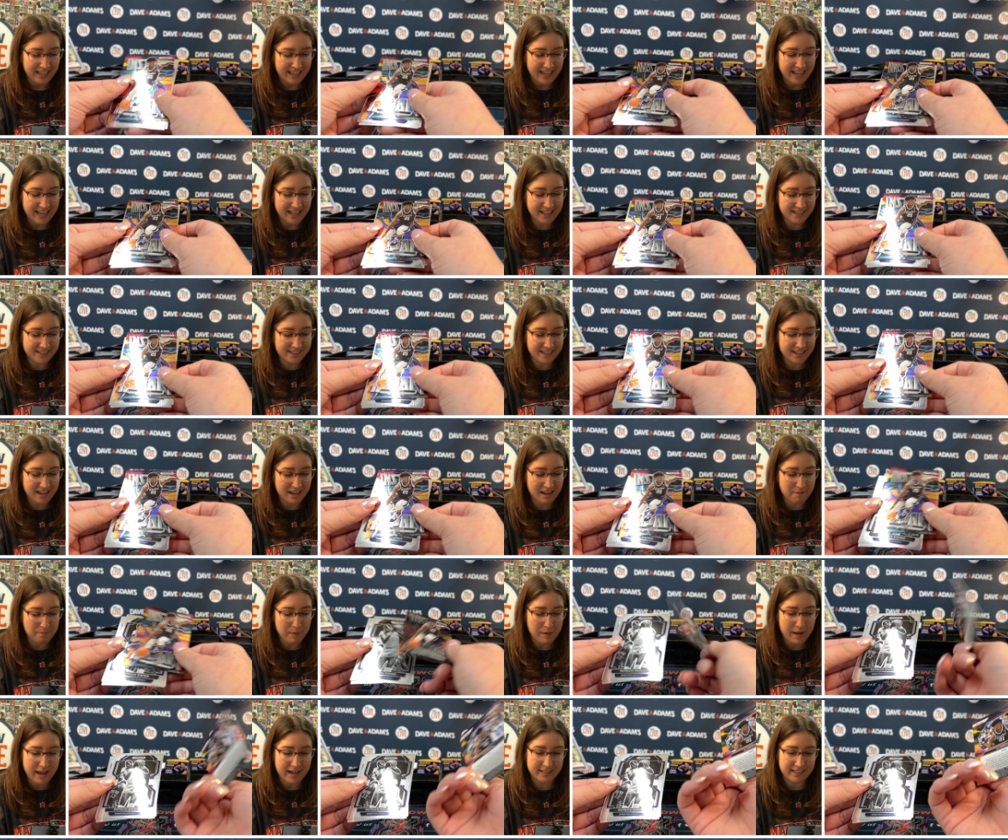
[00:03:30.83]
Instant
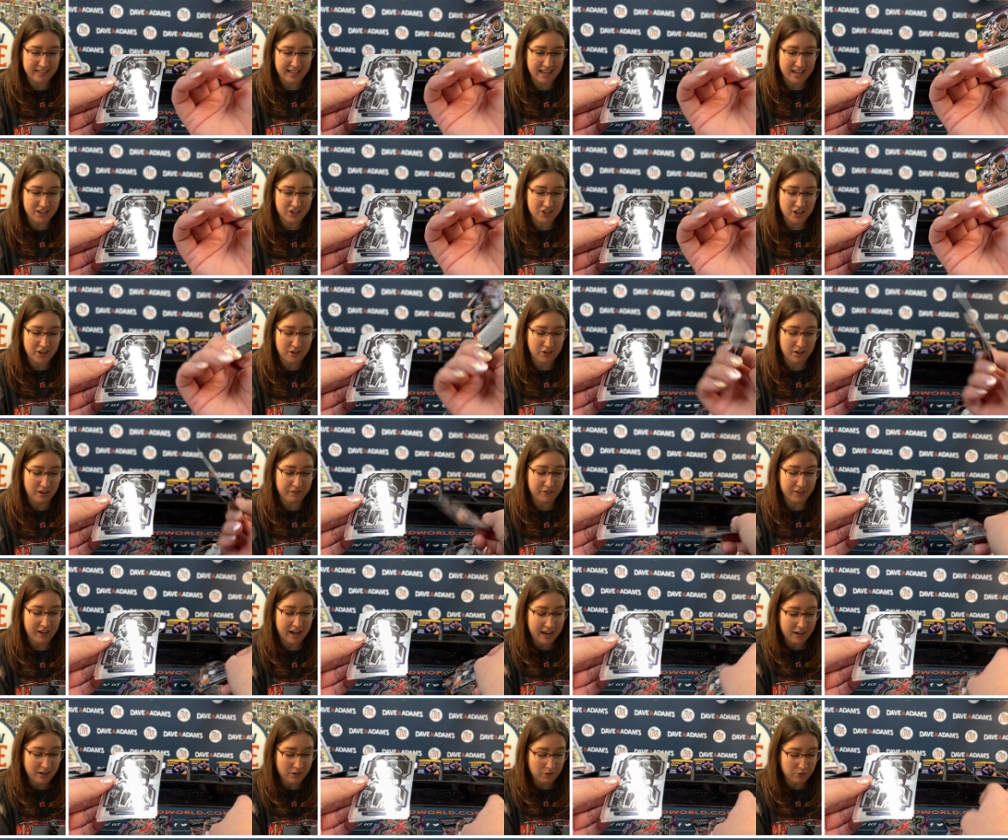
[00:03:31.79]
Impact, AJ Griffin.
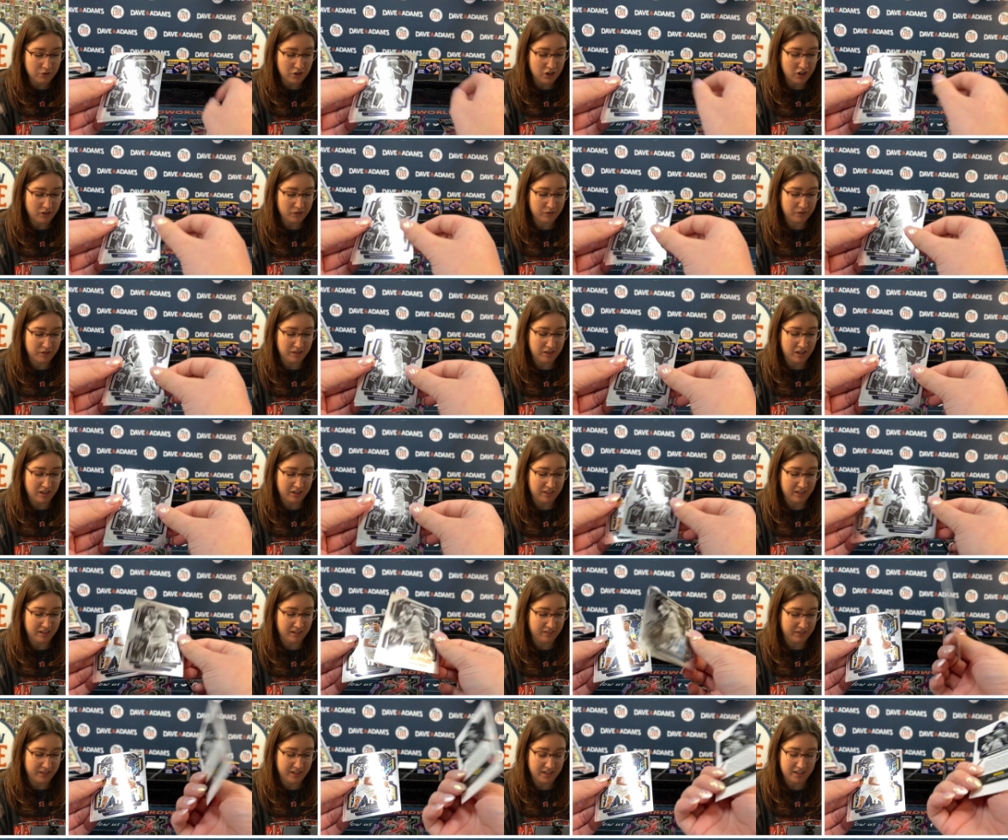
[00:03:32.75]
I don't know
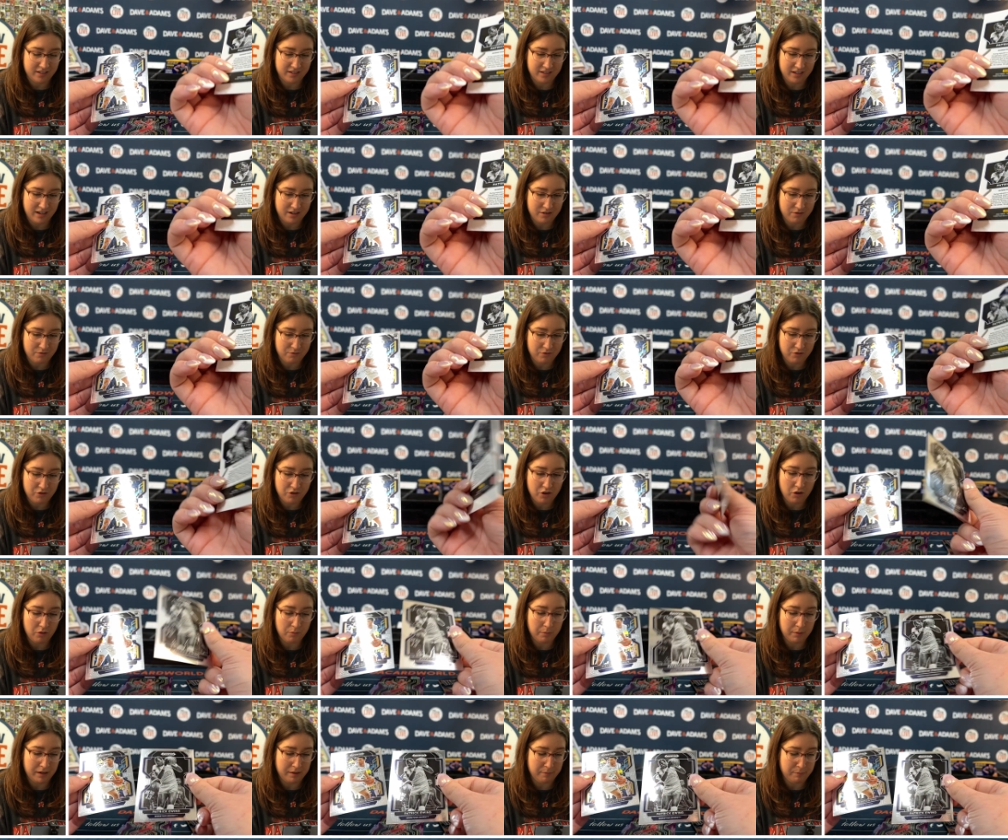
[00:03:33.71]
nothing of these. I don't
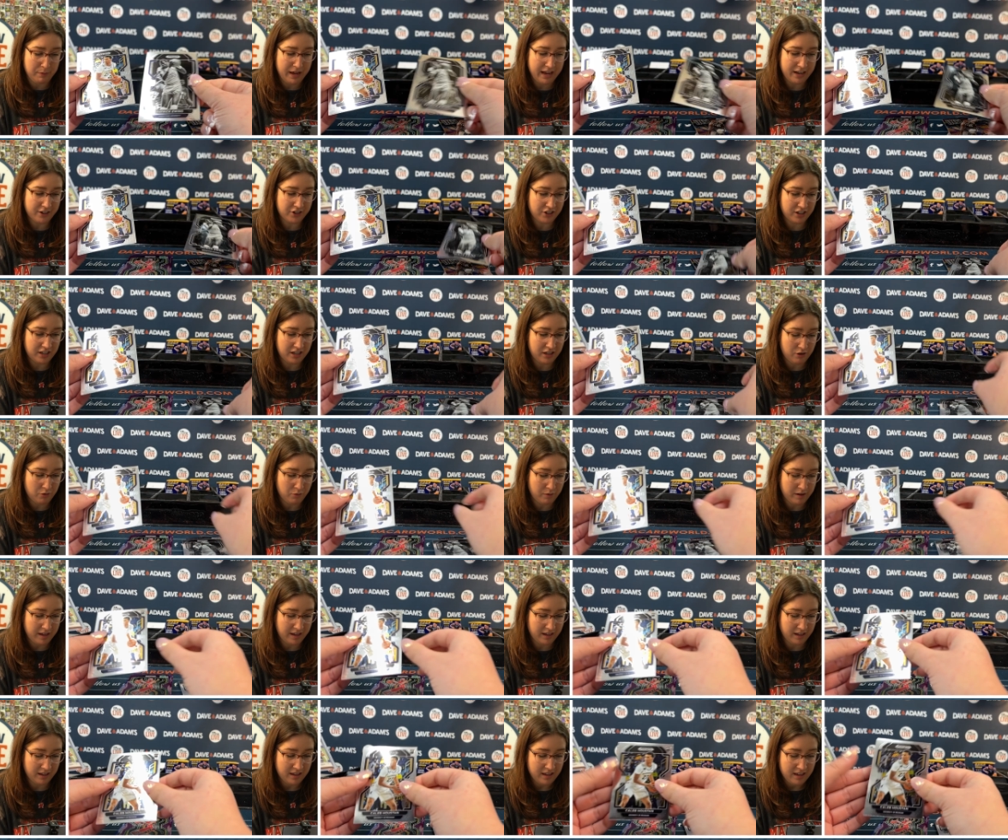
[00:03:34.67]
nobody. Patrick
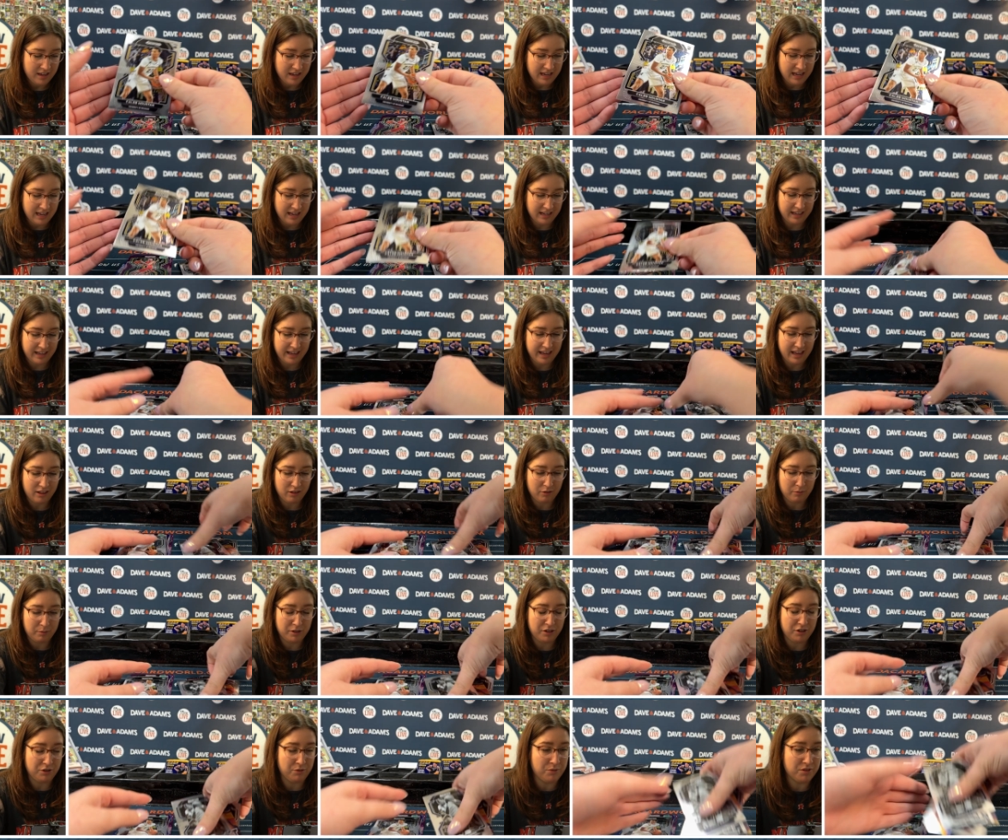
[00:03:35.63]
Ewing and Caleb
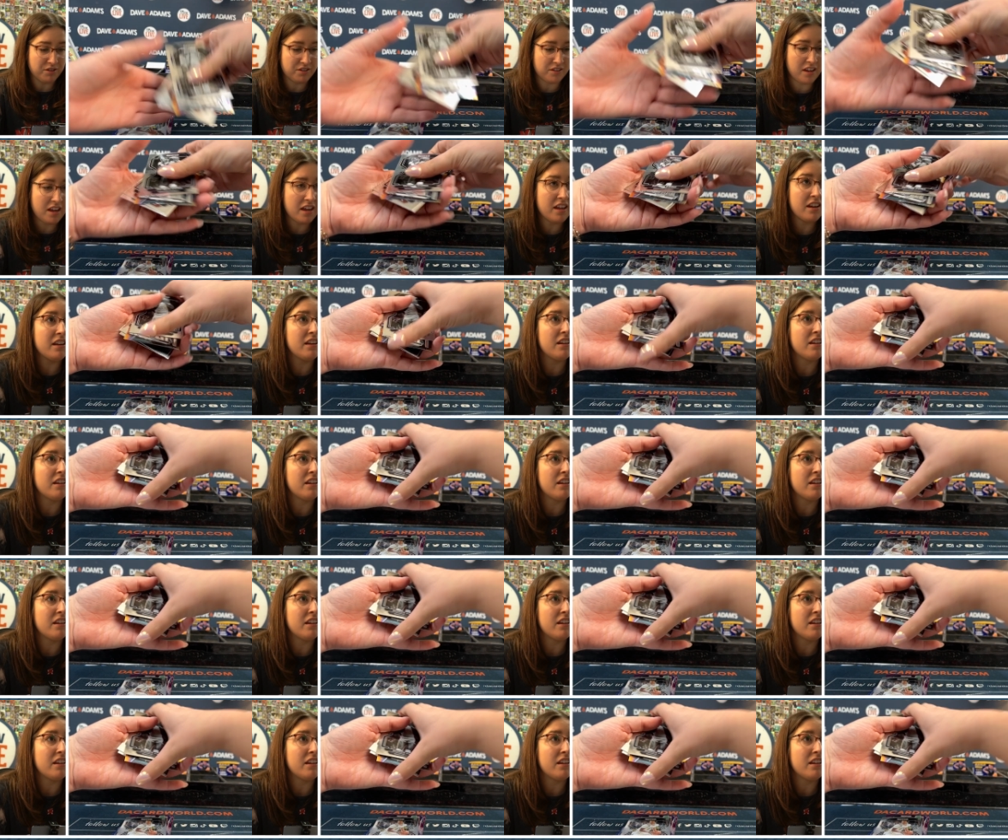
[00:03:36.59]
Houston.